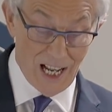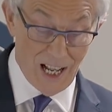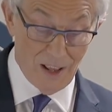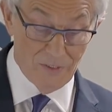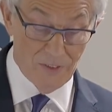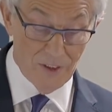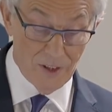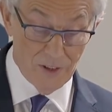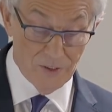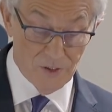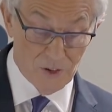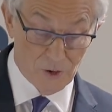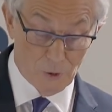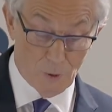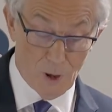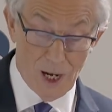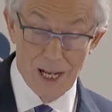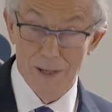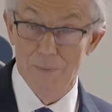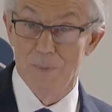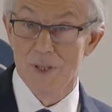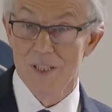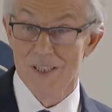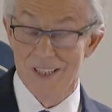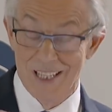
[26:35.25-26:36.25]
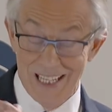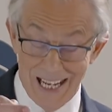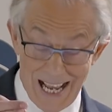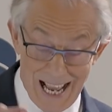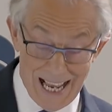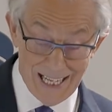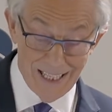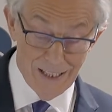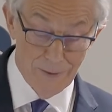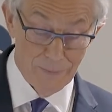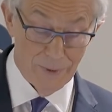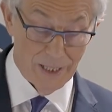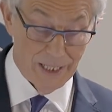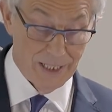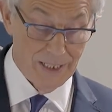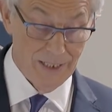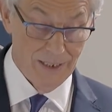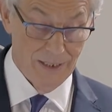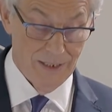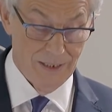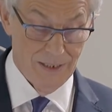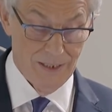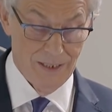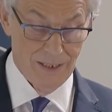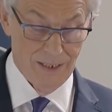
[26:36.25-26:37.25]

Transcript: other tribe as the enemy,